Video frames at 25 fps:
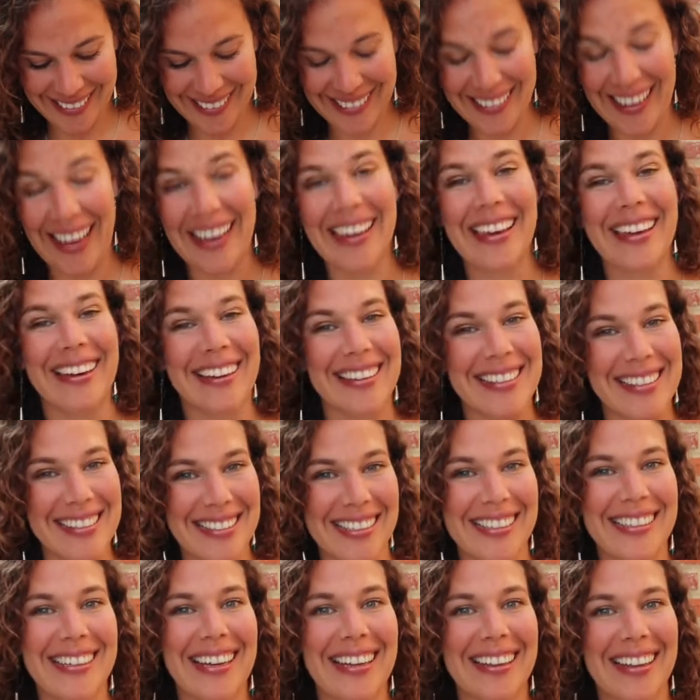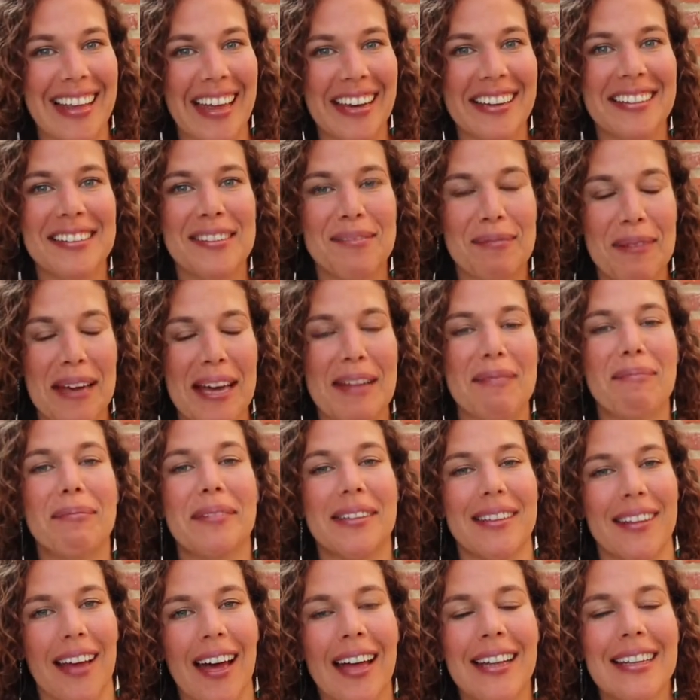I cannot say that. That is bad,
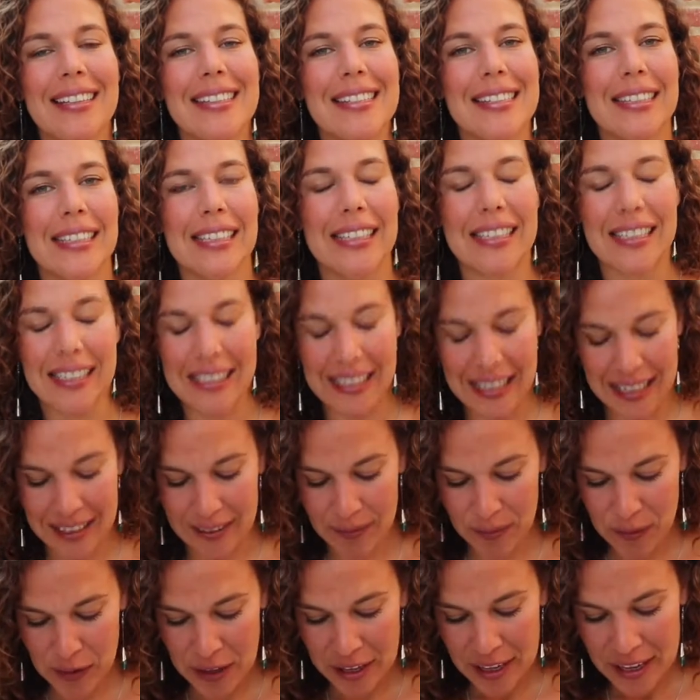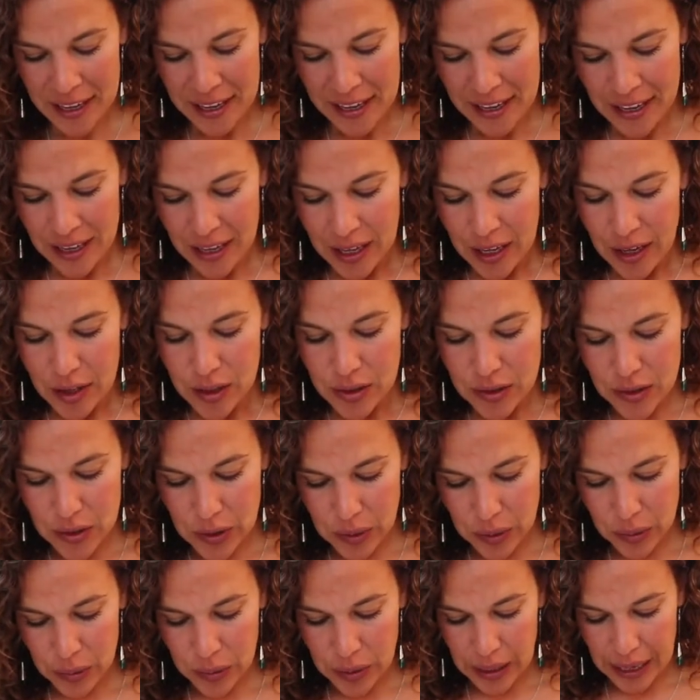but honestly, yeah.
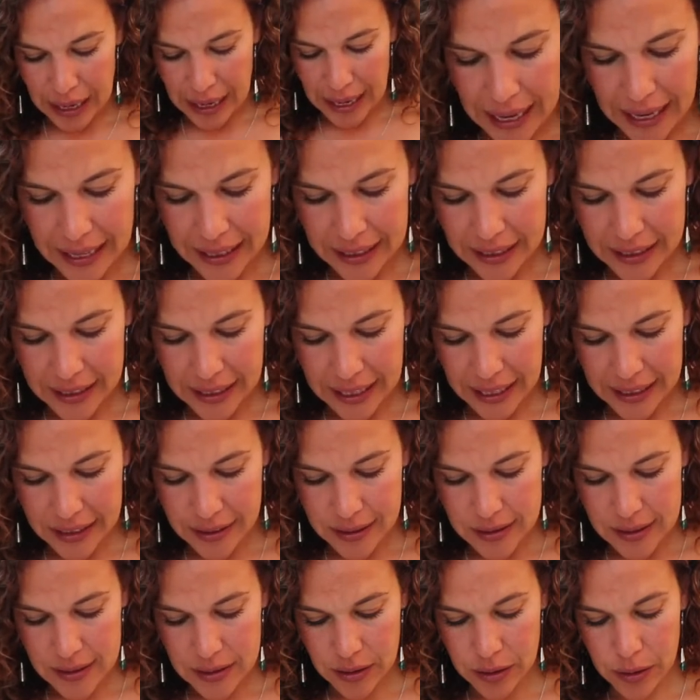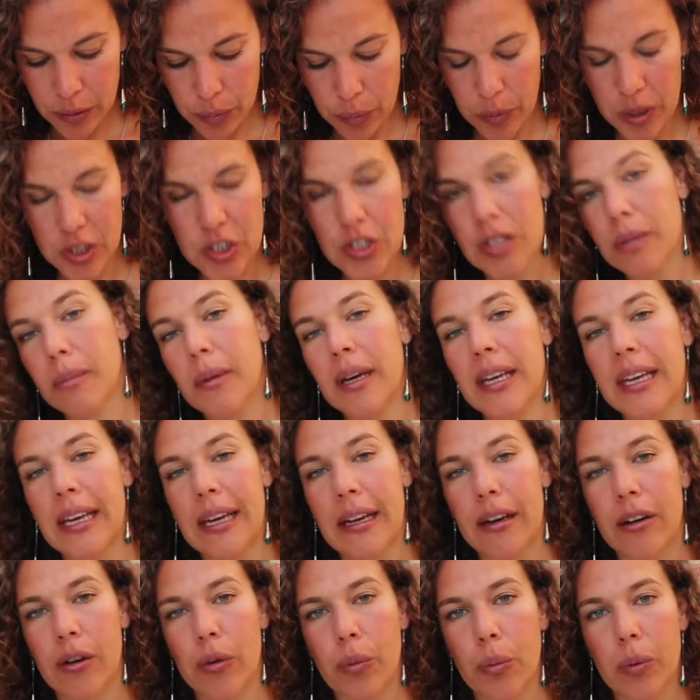So I kind of started washing my
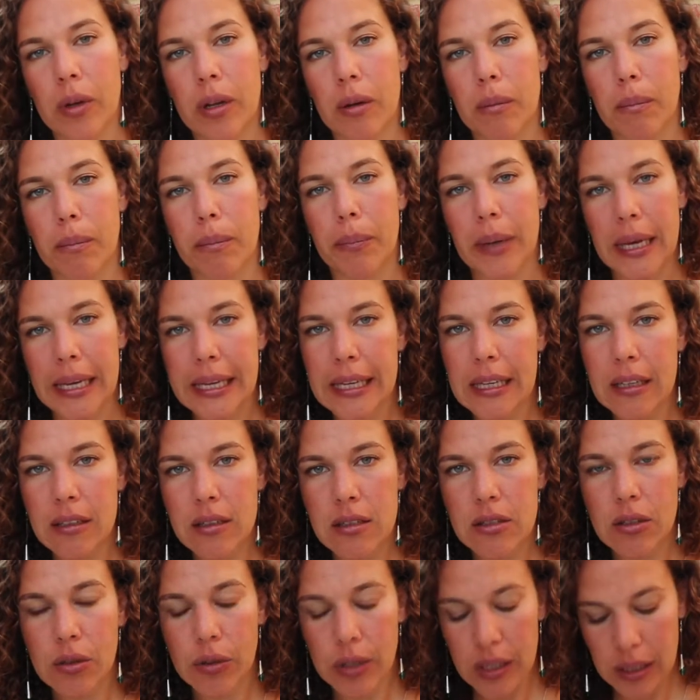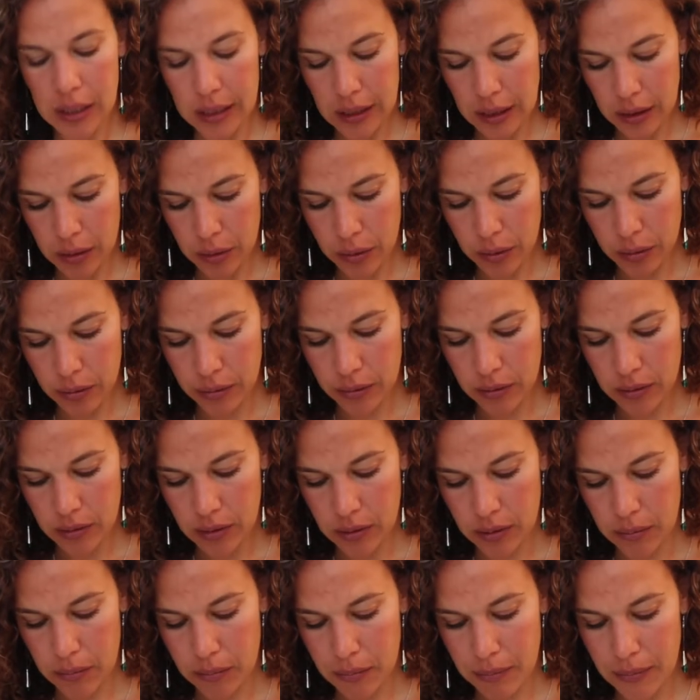hair with baking soda now.
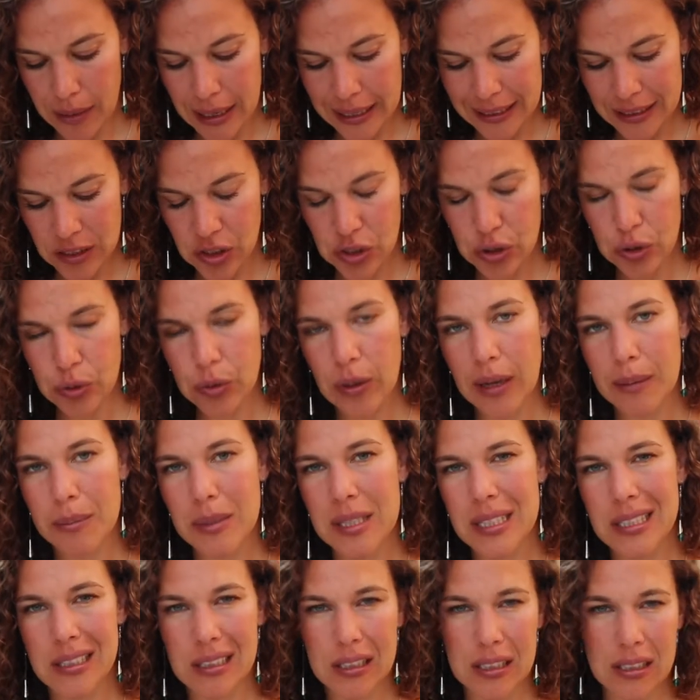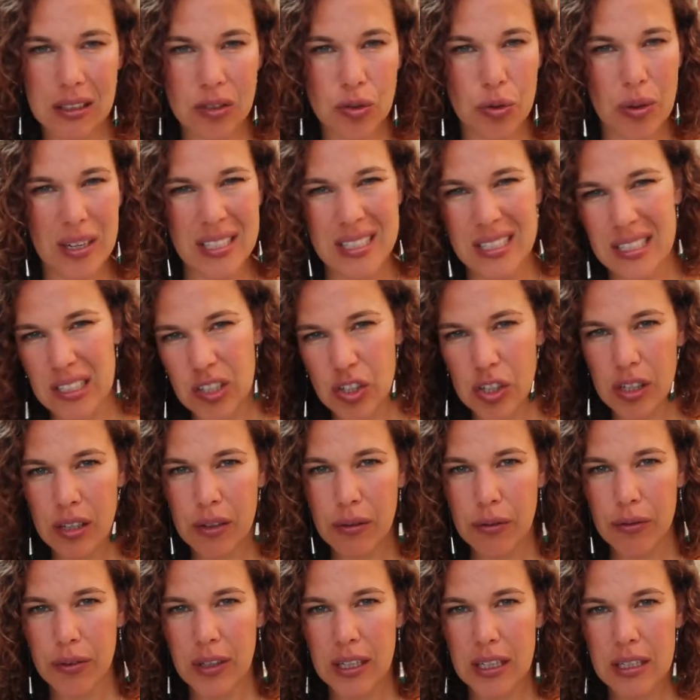Mind you, I'm still in the
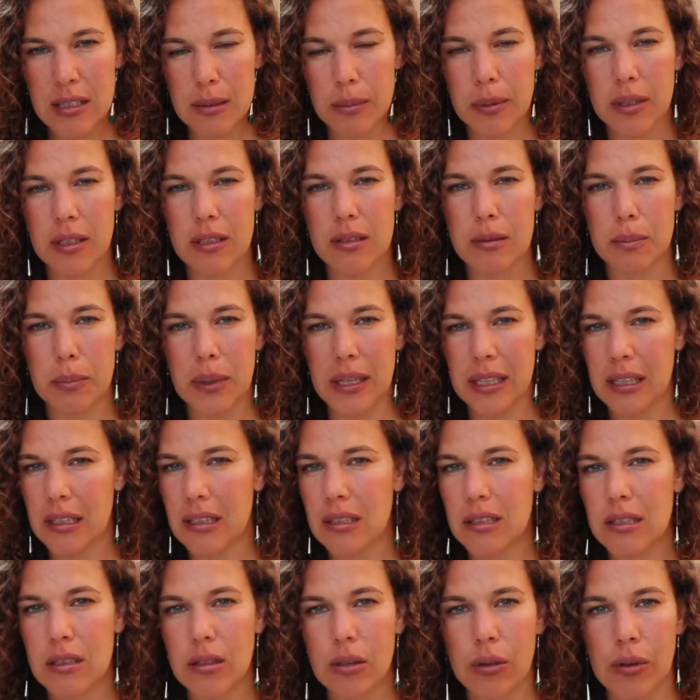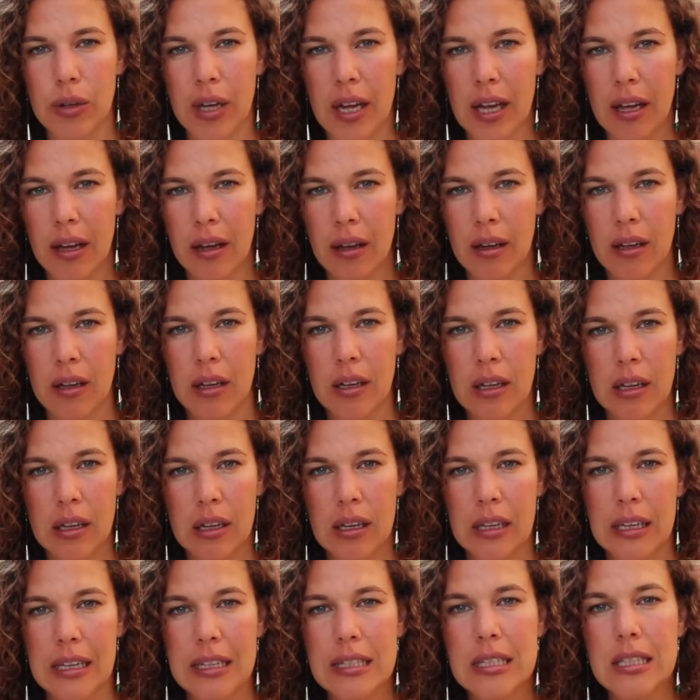transitioning phase, because baking soda,
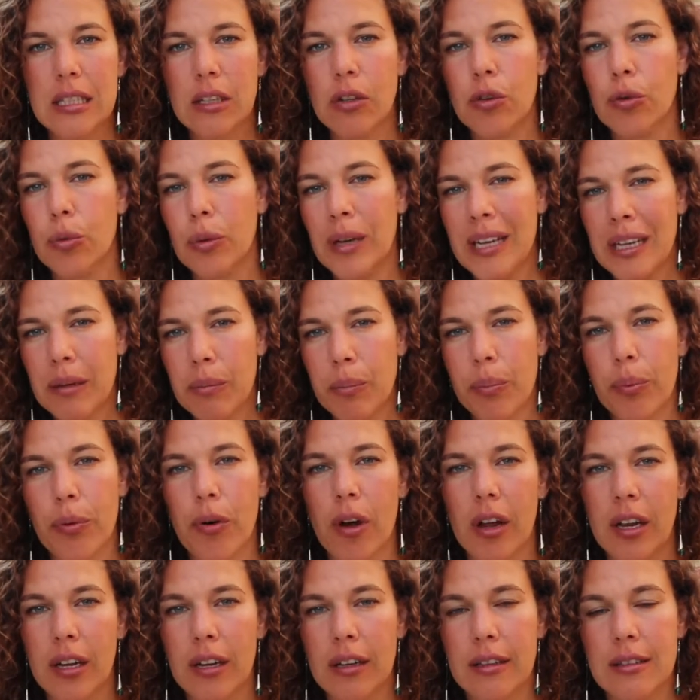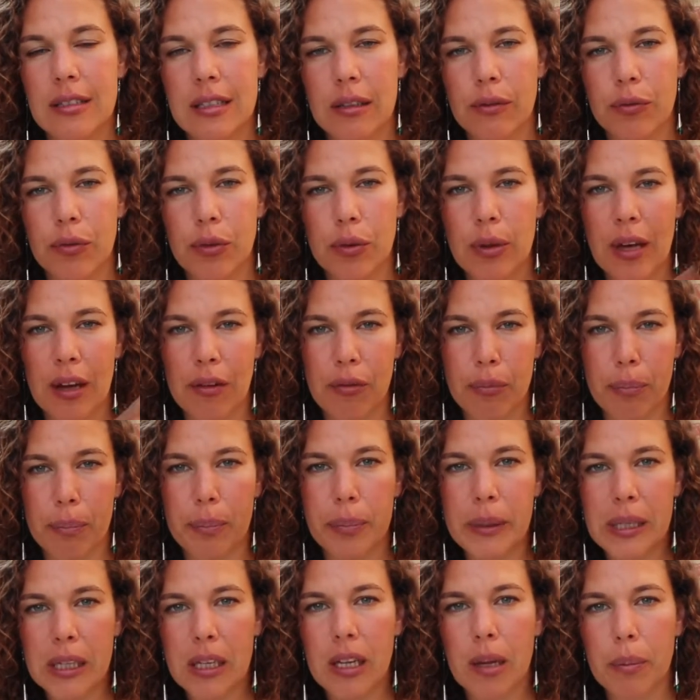it's a great product if you have
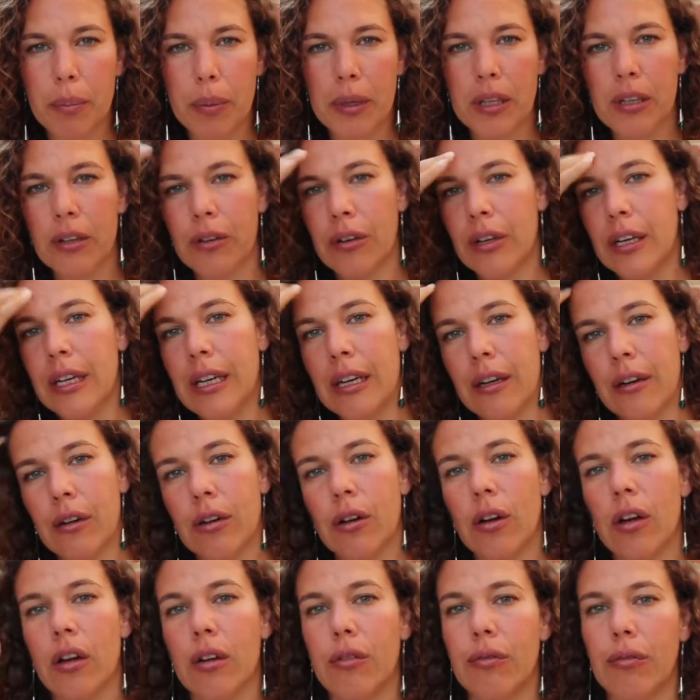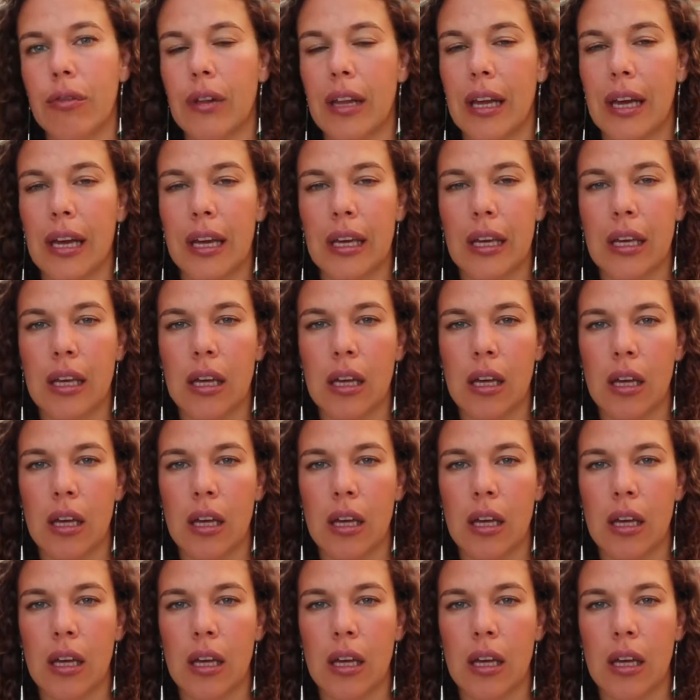buildup in your hair of like